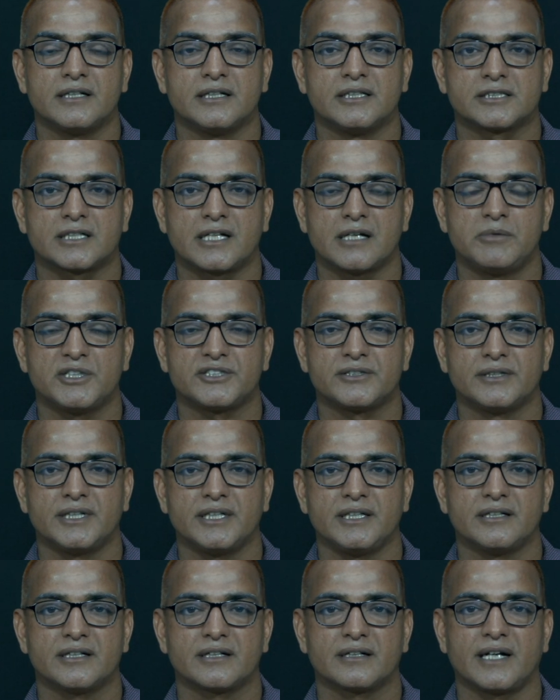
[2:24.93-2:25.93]
the
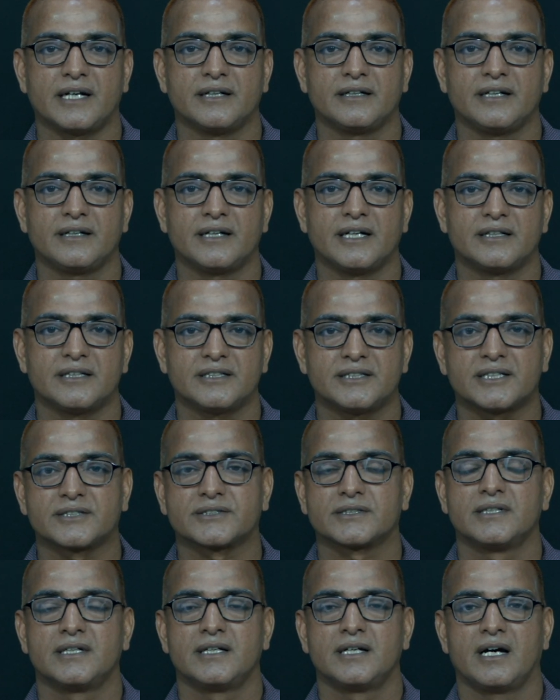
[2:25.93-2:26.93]
year 1996,